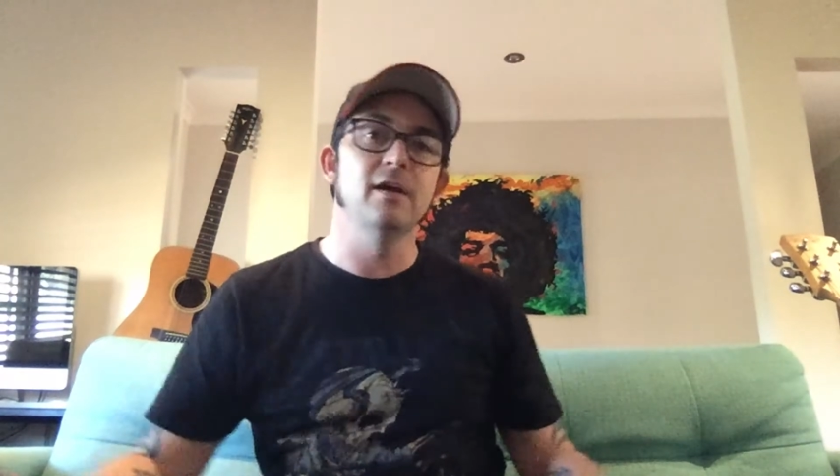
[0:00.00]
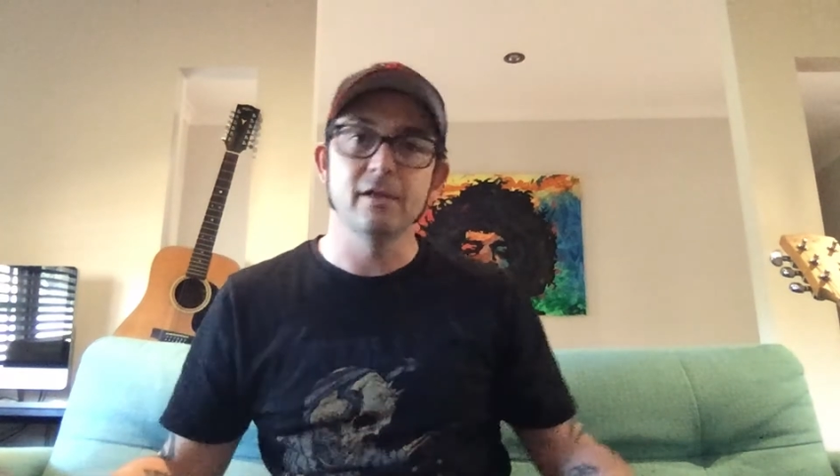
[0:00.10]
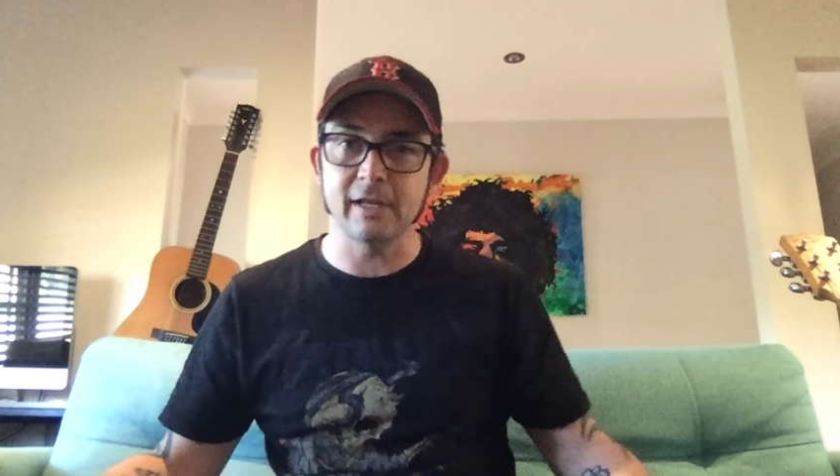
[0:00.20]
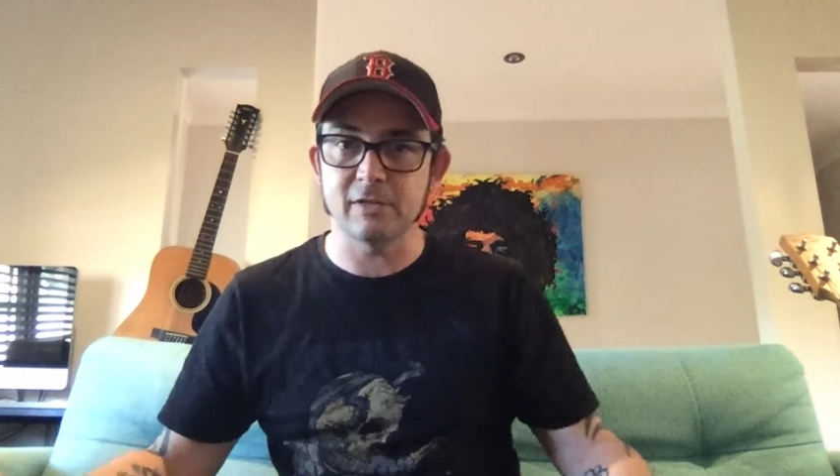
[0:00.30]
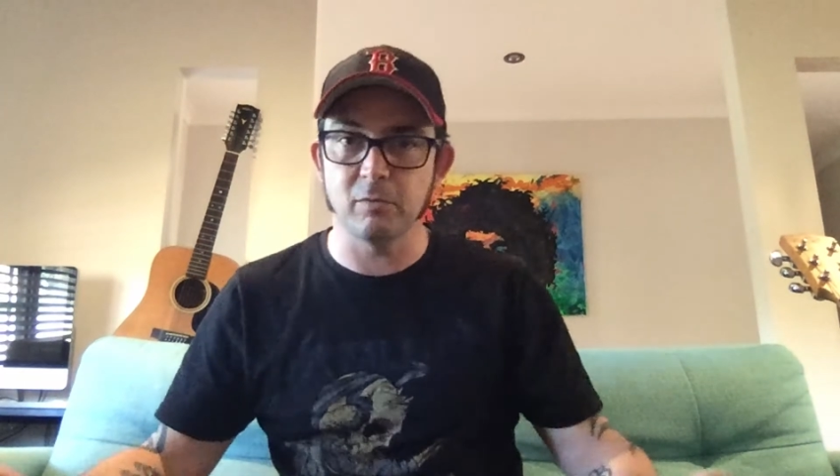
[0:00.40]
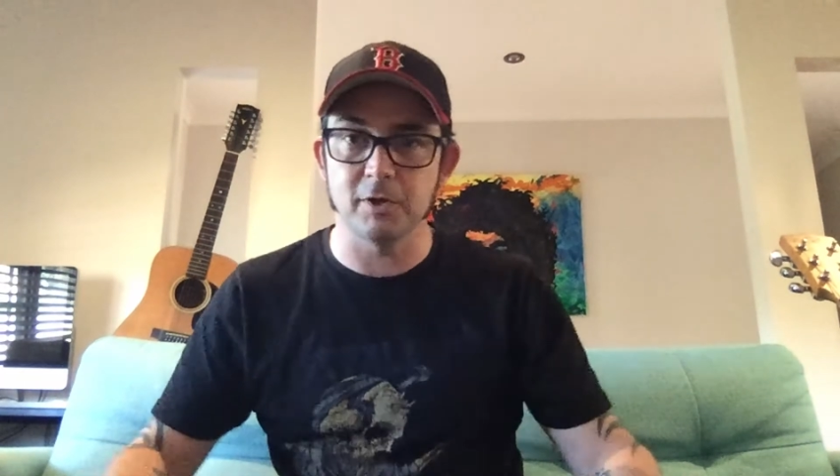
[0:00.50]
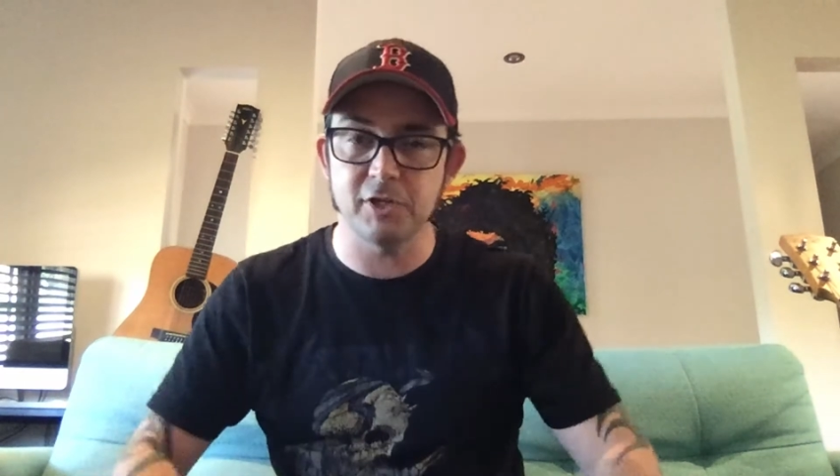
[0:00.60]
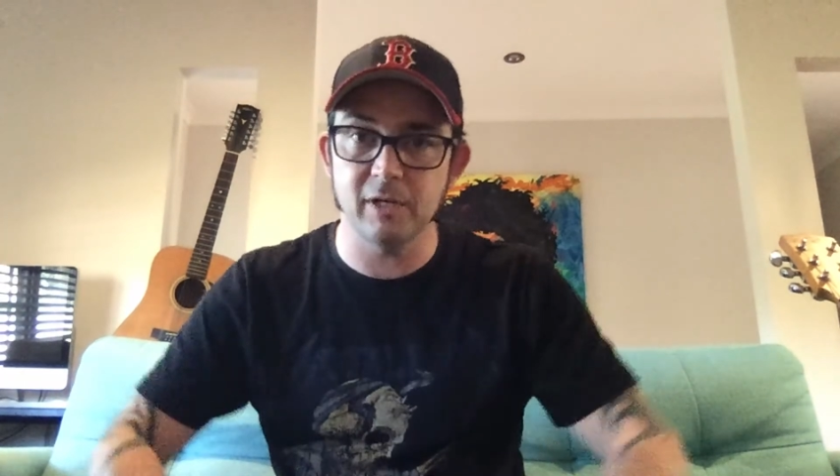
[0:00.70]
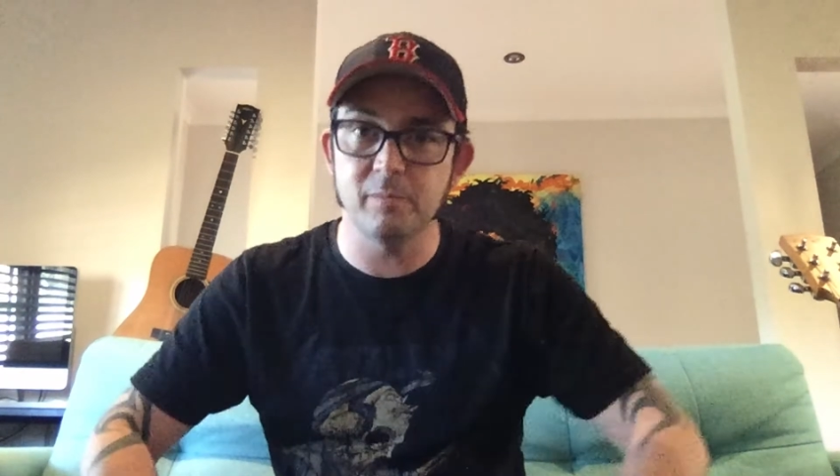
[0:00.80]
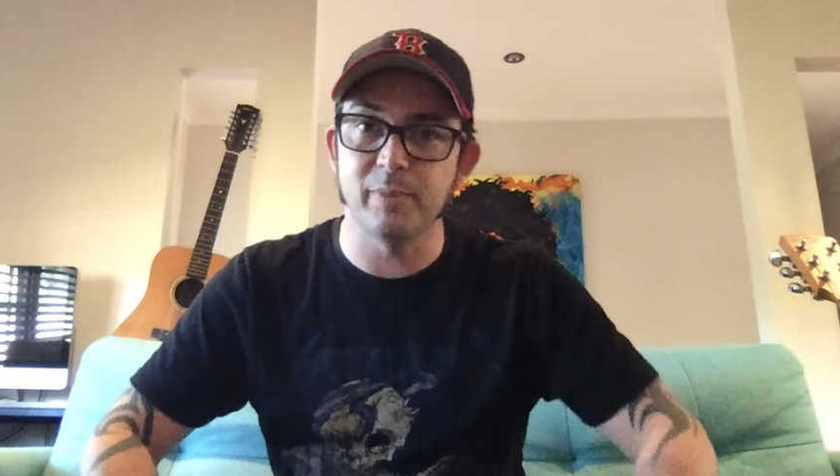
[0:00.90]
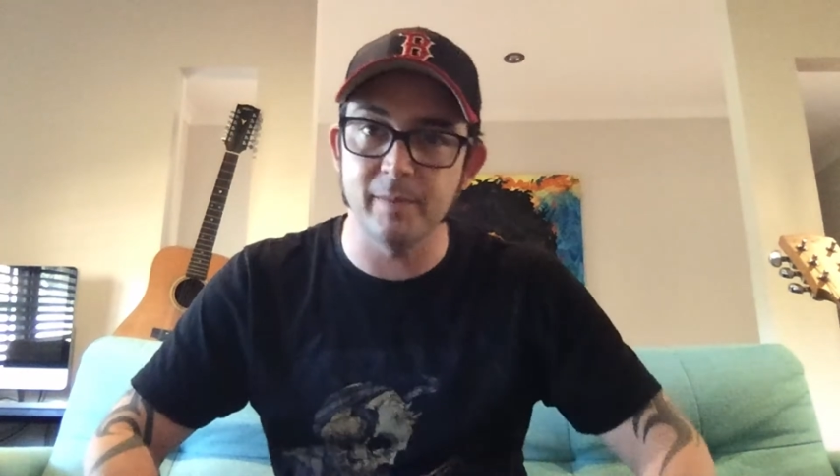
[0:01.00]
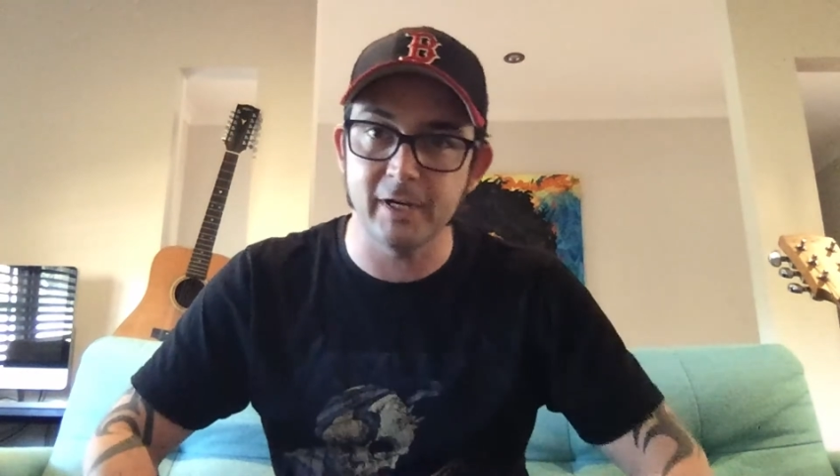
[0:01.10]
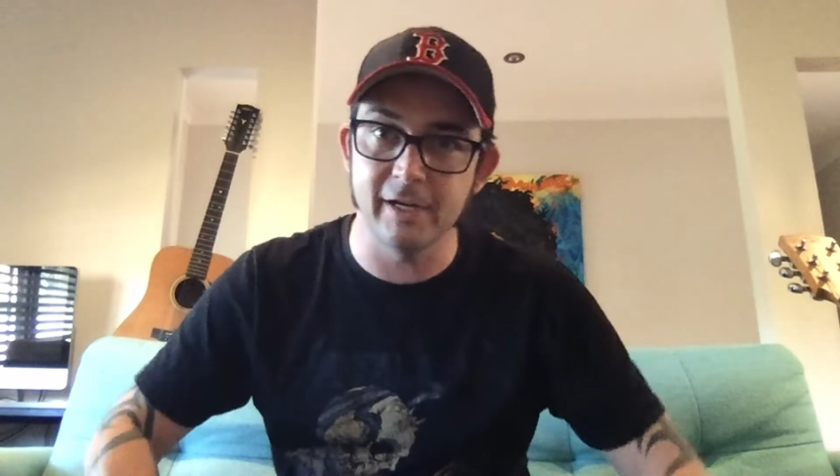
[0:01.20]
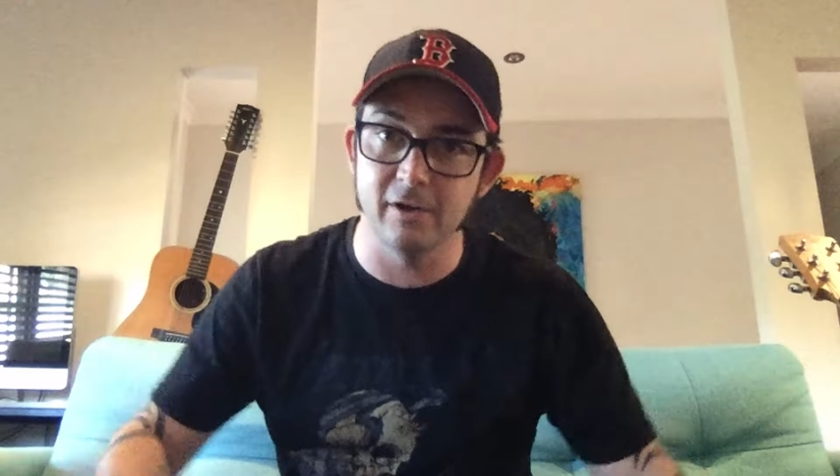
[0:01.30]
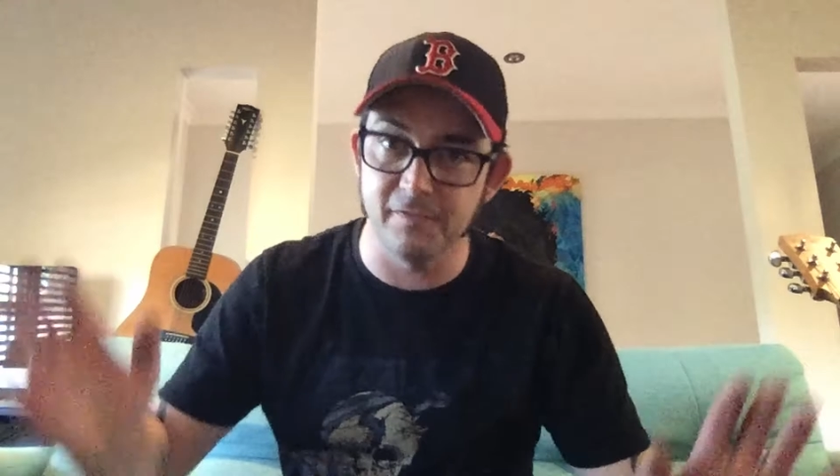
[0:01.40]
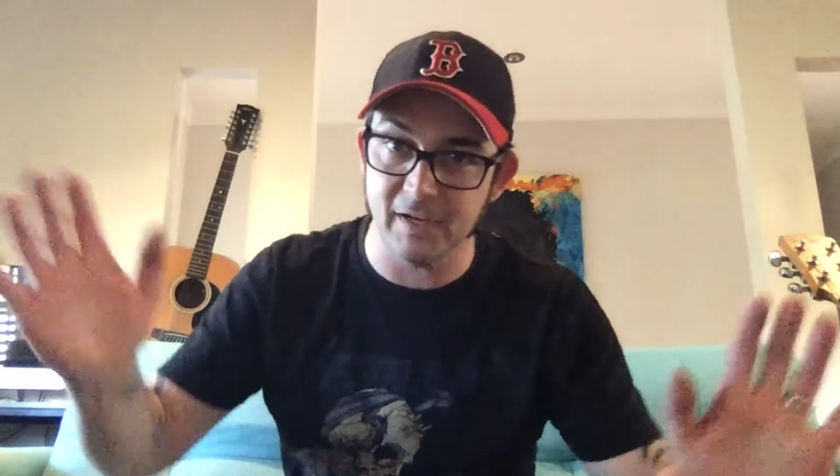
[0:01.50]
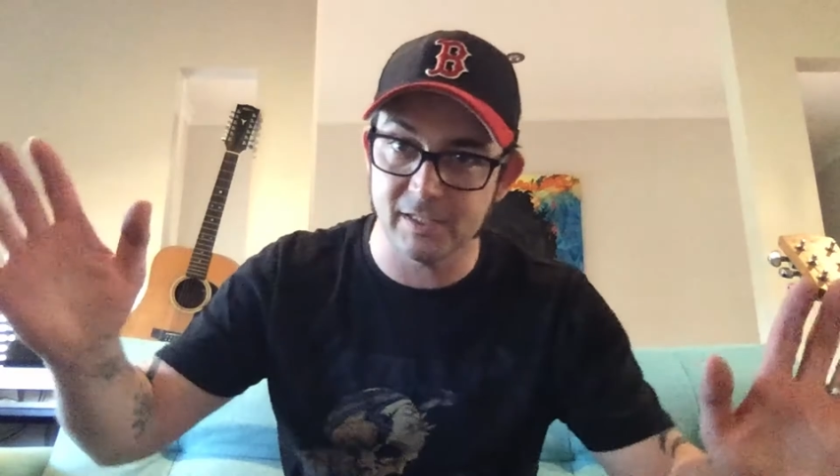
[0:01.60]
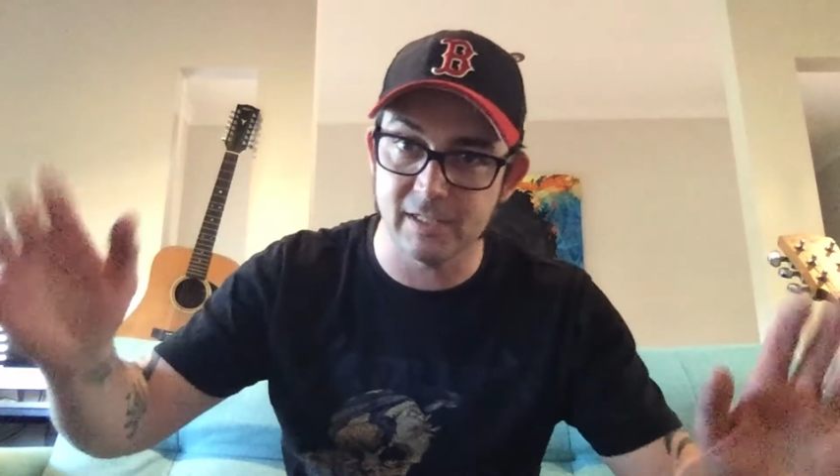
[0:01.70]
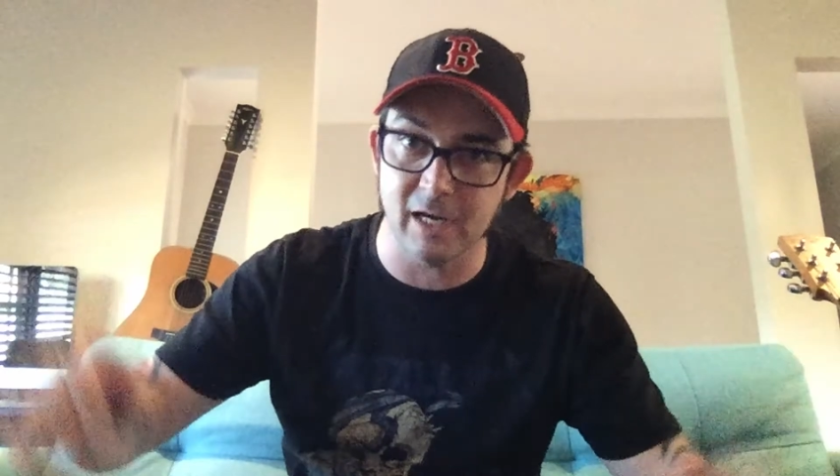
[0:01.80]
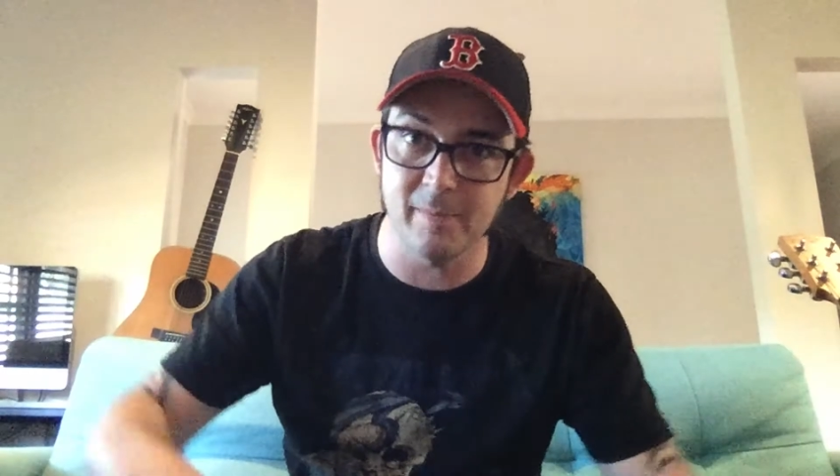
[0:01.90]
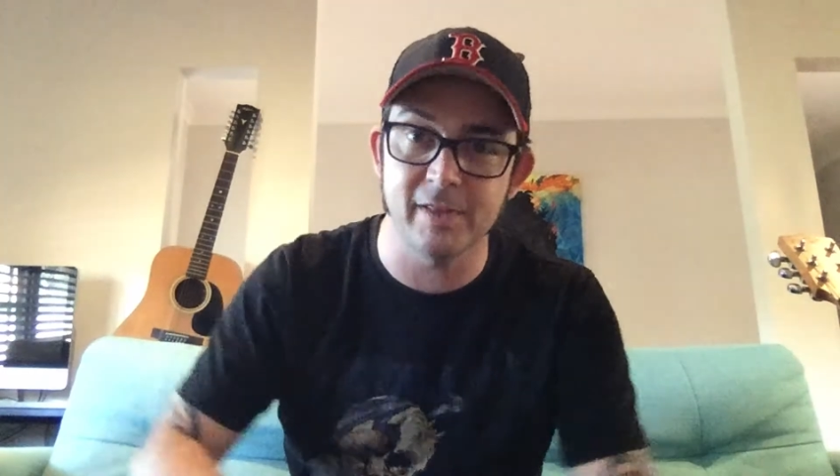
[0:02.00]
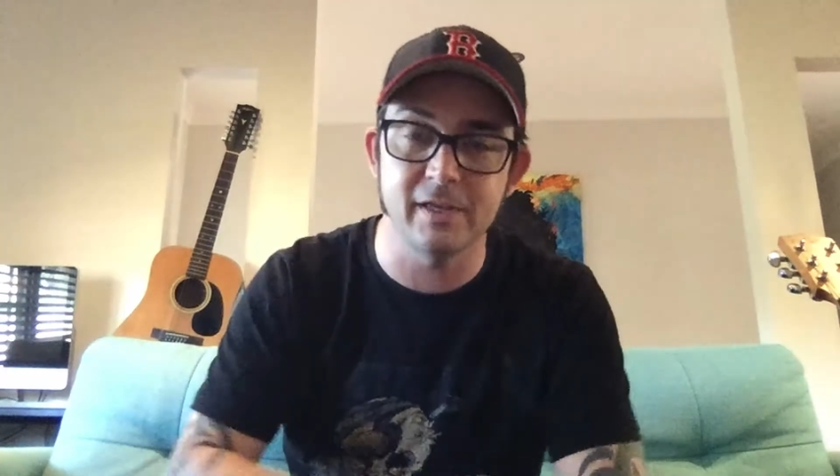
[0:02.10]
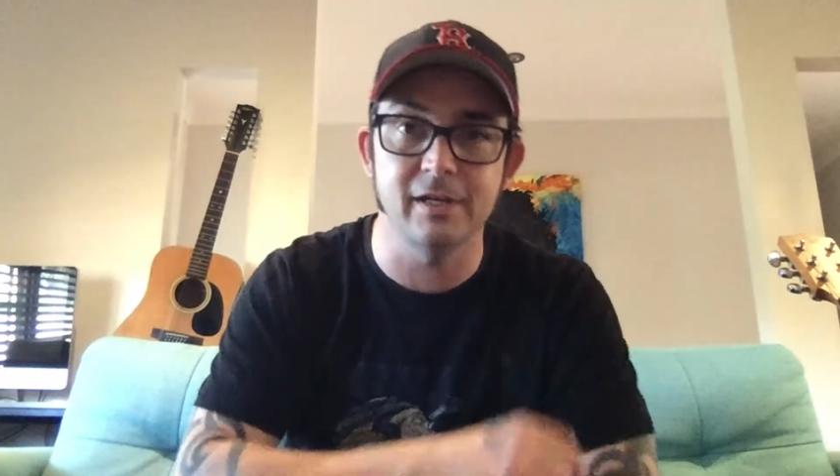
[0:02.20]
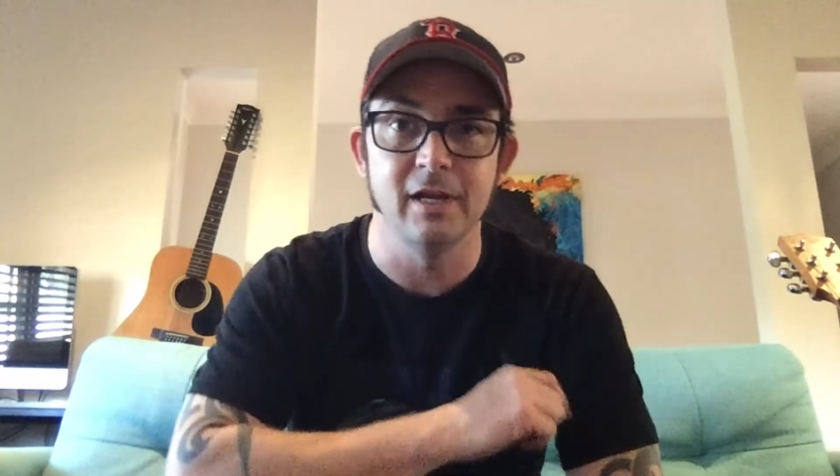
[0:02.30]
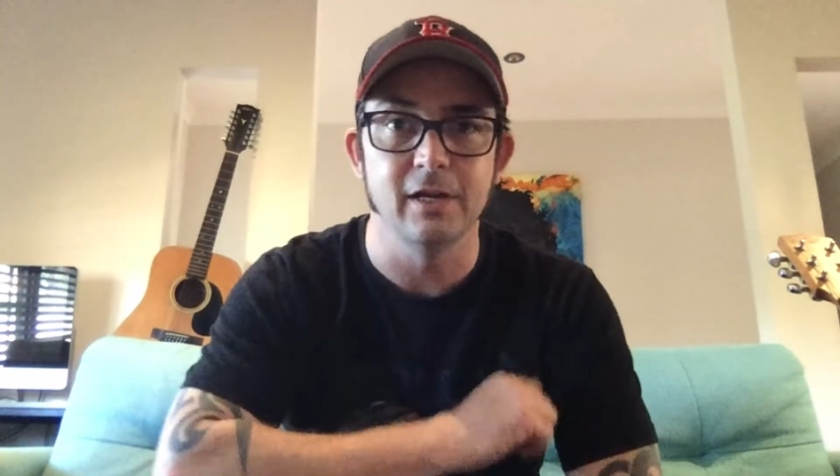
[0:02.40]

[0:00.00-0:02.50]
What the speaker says: Thanks for watching. Ben McNeil, Fast Guitar Method.